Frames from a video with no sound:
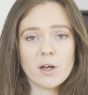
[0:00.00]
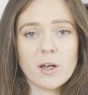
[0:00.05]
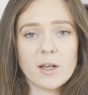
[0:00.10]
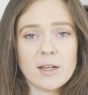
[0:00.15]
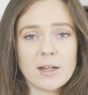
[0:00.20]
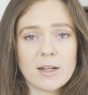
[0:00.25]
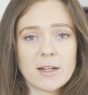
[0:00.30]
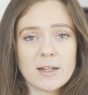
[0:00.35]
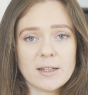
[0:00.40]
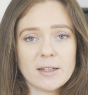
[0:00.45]

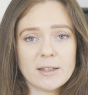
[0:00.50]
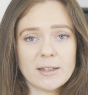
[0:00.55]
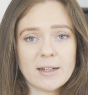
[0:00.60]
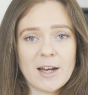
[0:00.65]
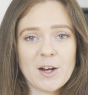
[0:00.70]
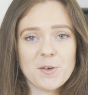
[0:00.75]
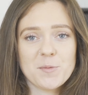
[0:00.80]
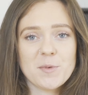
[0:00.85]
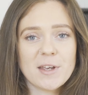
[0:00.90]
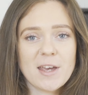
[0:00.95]
It can
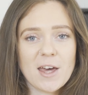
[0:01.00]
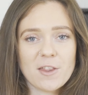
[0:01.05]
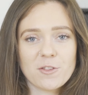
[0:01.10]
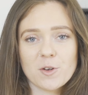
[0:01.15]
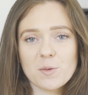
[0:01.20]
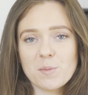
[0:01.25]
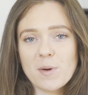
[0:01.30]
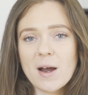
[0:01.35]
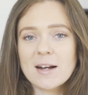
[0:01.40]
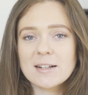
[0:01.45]
help you get
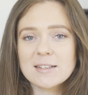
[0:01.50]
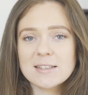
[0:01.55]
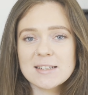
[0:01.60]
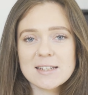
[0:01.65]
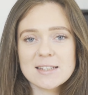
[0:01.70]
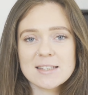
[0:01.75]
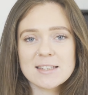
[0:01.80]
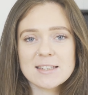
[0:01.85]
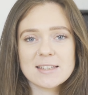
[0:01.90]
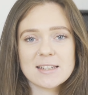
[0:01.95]
through a
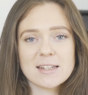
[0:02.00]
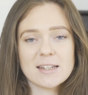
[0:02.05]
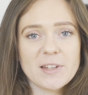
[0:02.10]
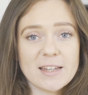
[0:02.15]
practice,